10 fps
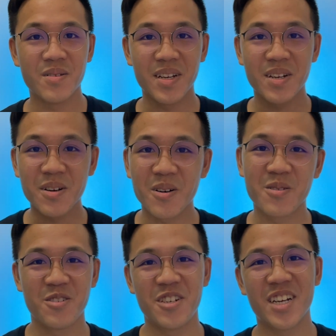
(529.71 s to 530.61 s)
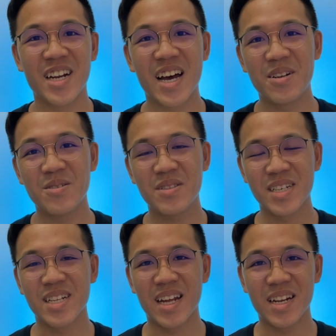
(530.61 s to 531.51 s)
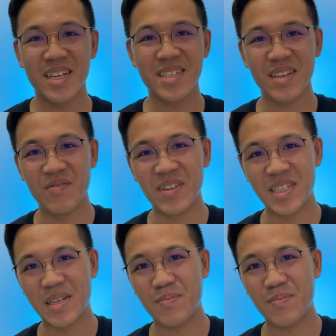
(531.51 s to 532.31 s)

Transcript: in conclusion, I do think that this Invisi